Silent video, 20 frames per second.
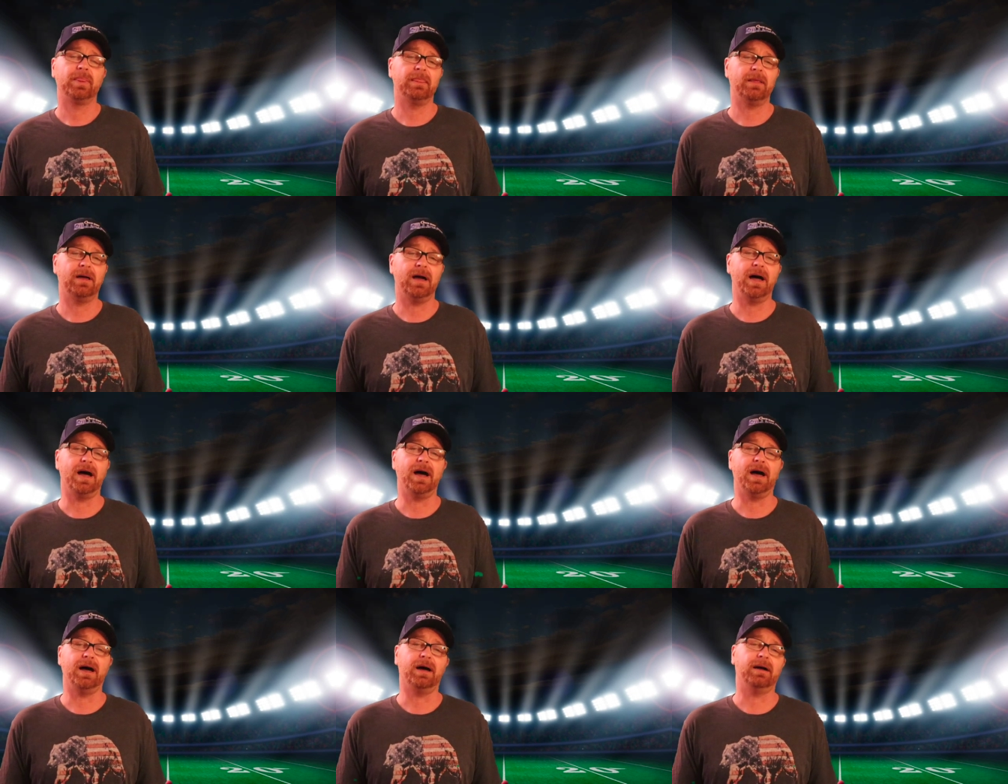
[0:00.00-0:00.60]

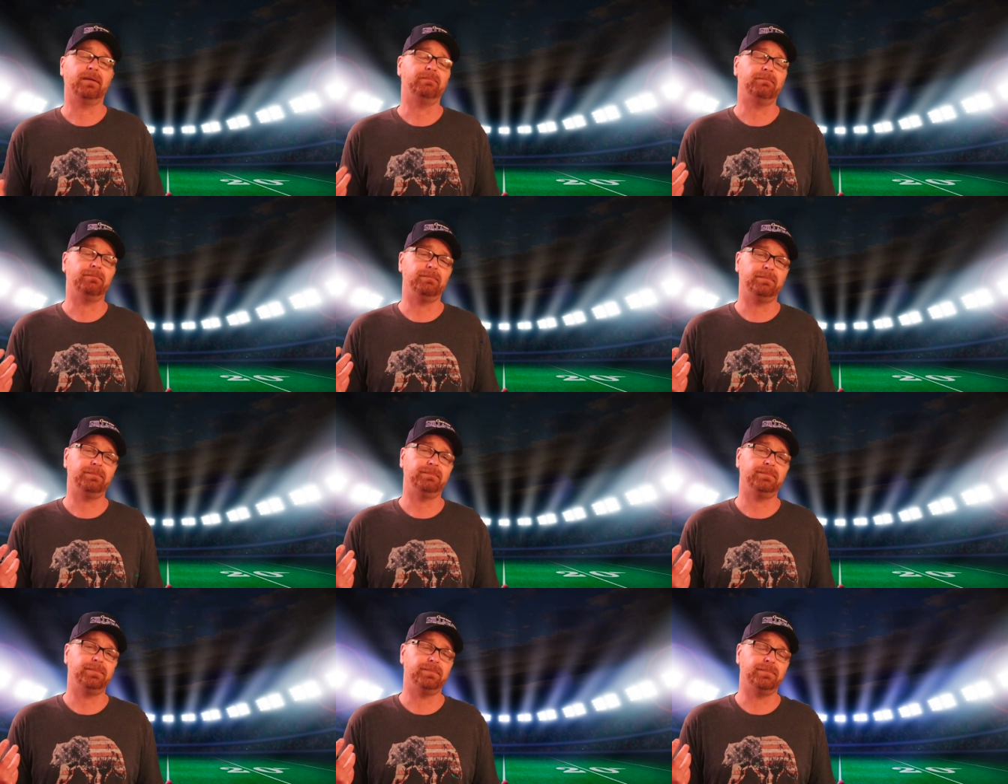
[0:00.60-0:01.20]
uh,
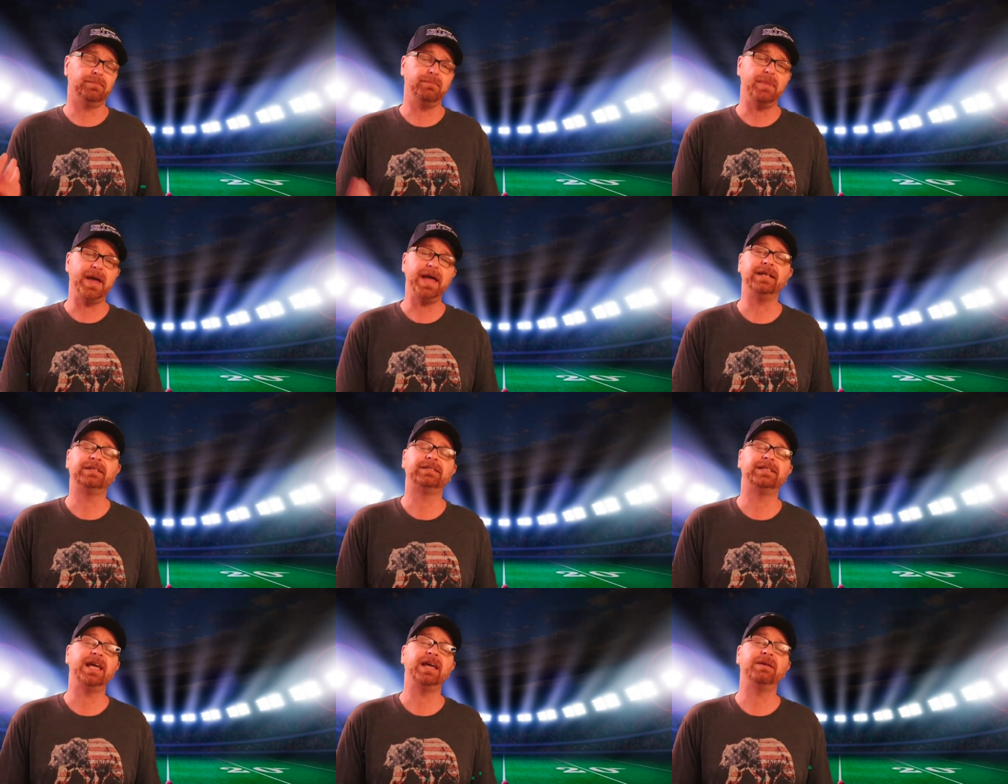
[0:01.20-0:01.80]

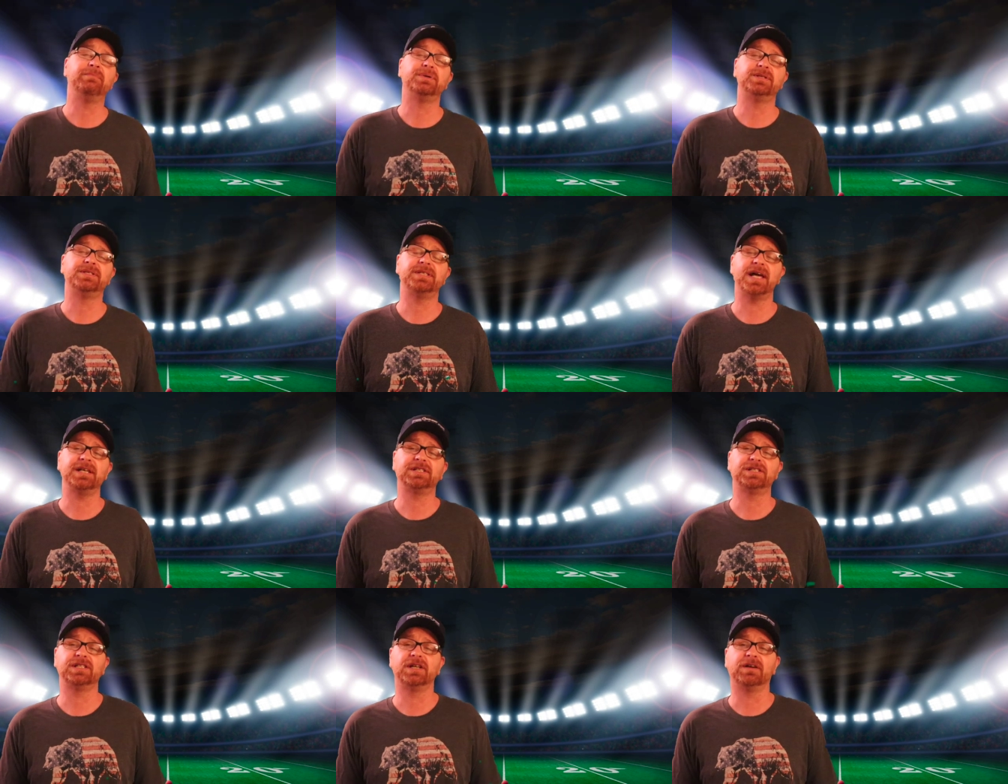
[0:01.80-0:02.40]
maintain
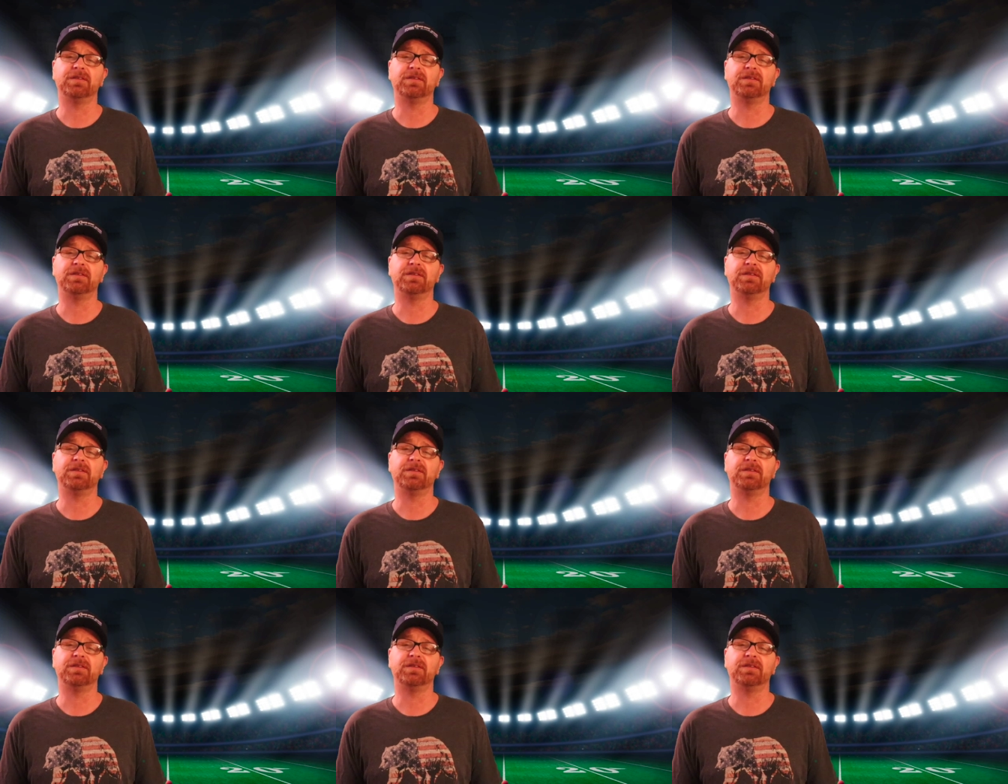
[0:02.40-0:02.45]
possession